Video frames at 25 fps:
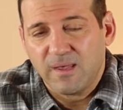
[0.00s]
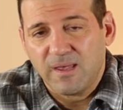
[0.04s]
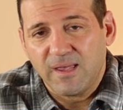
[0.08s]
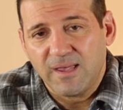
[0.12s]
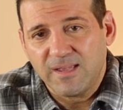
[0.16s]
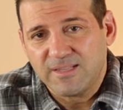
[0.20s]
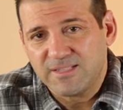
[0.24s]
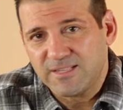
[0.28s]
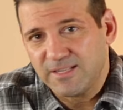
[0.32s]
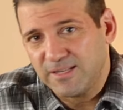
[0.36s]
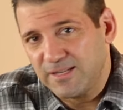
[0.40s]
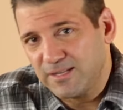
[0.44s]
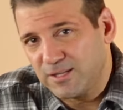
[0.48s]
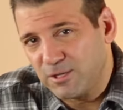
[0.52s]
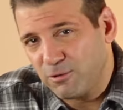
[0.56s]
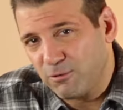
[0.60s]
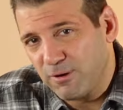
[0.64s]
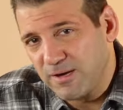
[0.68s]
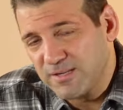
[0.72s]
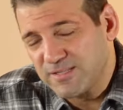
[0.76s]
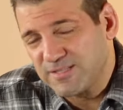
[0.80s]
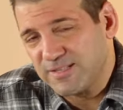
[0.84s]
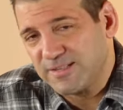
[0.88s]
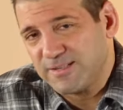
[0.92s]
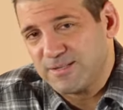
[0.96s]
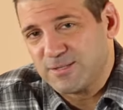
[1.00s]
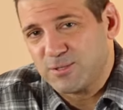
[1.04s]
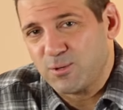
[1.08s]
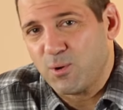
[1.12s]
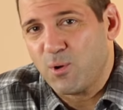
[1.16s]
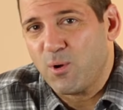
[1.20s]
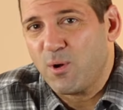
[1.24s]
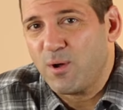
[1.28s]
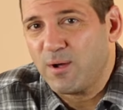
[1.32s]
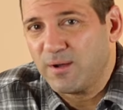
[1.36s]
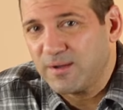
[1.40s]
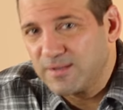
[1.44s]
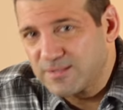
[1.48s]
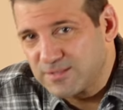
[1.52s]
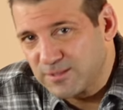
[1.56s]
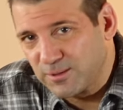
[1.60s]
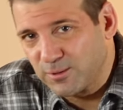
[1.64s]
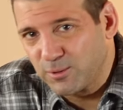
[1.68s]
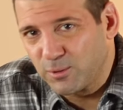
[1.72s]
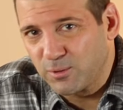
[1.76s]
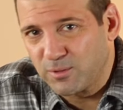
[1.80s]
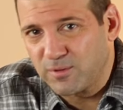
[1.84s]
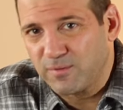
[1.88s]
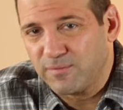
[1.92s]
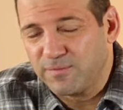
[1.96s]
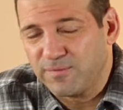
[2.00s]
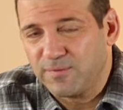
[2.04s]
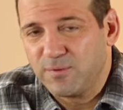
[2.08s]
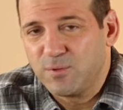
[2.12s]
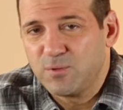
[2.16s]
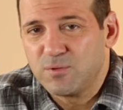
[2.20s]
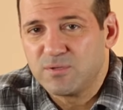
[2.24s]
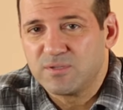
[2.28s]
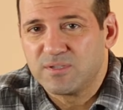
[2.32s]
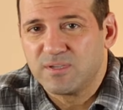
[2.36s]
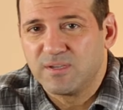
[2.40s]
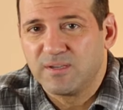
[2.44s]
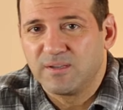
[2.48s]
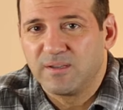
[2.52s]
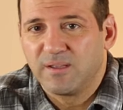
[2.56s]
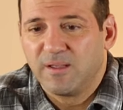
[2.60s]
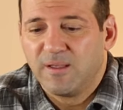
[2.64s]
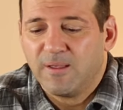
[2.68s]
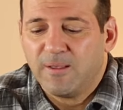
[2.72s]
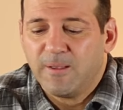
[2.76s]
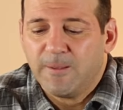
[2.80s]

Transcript: It's an interesting song. It's a little confusing.